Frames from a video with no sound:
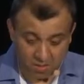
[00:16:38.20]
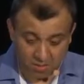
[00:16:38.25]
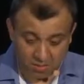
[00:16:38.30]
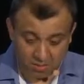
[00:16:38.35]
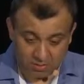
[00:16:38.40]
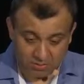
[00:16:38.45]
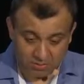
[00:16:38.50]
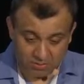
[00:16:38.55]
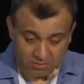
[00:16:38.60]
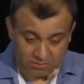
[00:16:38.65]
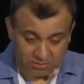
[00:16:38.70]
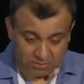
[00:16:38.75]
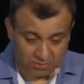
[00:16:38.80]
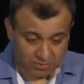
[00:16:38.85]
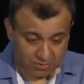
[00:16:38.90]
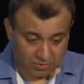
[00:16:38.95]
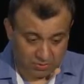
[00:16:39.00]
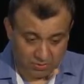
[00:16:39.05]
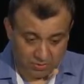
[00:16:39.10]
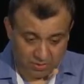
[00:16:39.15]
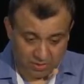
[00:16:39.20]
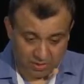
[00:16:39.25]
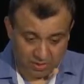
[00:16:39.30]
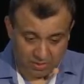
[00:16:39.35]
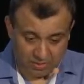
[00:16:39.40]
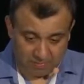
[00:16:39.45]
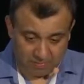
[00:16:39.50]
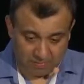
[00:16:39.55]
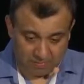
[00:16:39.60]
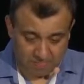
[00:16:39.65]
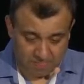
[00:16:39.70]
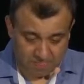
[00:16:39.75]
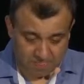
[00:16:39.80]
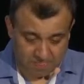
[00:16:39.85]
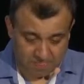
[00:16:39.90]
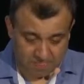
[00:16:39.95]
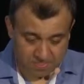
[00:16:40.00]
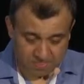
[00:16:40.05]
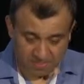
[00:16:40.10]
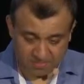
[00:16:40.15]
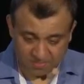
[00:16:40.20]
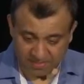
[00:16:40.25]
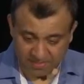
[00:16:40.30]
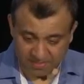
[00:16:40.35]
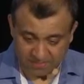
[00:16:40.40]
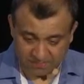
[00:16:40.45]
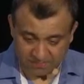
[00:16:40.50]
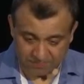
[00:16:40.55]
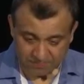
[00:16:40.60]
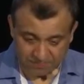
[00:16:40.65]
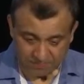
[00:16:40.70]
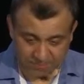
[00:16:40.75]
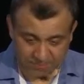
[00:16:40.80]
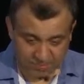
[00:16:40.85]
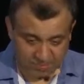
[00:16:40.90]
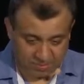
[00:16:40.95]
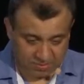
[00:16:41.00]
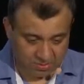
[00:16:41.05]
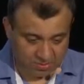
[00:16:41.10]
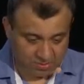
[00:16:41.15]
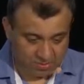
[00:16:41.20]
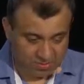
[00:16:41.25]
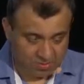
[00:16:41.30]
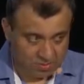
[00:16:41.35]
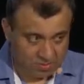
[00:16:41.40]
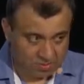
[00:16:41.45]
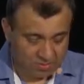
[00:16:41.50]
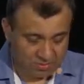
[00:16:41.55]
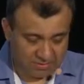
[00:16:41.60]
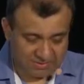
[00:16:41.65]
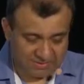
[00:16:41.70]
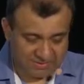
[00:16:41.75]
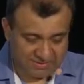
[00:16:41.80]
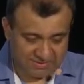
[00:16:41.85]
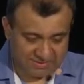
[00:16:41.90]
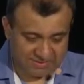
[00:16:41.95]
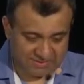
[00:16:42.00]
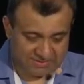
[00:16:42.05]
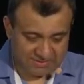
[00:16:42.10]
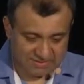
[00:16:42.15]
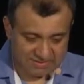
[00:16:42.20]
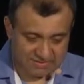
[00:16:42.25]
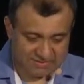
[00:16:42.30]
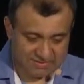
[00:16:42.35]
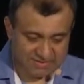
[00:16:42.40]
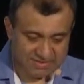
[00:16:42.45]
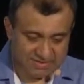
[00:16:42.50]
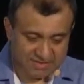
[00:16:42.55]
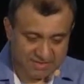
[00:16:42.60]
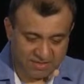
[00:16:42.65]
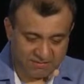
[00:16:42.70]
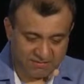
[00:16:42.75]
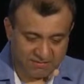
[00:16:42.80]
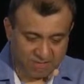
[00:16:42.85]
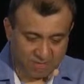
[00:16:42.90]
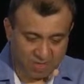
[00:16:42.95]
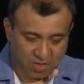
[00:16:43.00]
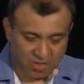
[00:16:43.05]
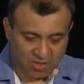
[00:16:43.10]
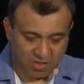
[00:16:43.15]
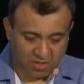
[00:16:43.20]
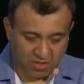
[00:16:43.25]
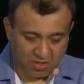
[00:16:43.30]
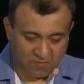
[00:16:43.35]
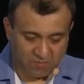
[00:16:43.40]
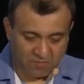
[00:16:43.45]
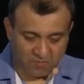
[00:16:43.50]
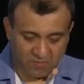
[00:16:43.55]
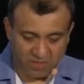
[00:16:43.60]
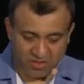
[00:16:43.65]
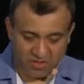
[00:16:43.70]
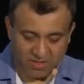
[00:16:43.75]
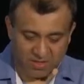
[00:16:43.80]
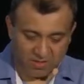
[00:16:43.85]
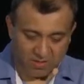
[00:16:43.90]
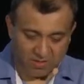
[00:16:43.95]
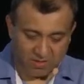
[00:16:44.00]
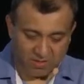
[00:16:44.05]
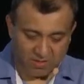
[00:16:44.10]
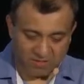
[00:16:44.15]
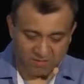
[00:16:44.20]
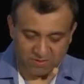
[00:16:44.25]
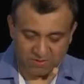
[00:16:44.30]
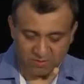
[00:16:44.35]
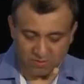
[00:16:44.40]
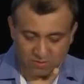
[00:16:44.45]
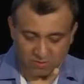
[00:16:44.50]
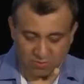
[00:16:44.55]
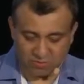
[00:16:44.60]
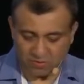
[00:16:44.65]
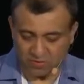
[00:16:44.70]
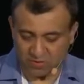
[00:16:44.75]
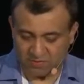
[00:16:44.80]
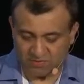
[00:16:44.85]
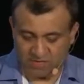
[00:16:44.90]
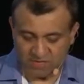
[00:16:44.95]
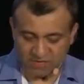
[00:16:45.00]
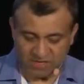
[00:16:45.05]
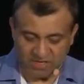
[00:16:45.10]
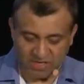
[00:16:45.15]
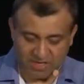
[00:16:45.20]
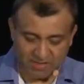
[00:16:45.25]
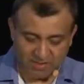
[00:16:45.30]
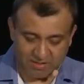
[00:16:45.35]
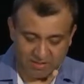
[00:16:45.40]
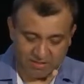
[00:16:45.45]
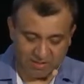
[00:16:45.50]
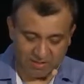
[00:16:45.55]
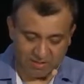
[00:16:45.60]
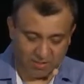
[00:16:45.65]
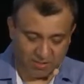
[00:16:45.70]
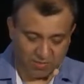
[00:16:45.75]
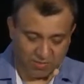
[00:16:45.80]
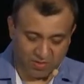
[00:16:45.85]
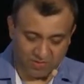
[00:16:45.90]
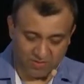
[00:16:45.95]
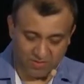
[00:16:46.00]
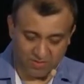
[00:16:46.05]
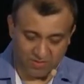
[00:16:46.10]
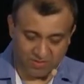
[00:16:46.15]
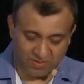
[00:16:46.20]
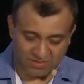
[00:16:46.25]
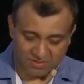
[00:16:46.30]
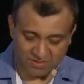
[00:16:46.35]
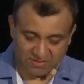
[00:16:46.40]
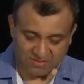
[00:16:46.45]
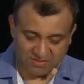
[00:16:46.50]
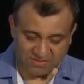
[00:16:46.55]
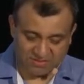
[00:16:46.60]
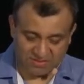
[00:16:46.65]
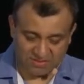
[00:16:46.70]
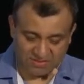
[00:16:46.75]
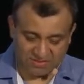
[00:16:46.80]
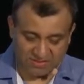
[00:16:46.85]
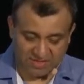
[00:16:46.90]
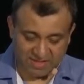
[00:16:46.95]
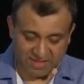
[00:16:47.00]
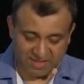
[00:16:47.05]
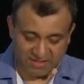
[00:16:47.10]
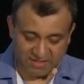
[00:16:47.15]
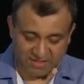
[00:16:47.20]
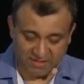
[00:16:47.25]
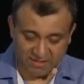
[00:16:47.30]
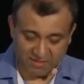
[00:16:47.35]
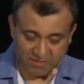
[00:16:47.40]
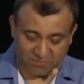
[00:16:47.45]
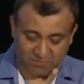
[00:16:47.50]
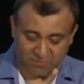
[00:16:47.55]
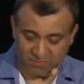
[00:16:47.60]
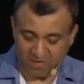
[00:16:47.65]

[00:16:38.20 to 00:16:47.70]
So yeah, this is a kind of a model of eventing. You have the source, you have the channel, and you have different services that kind of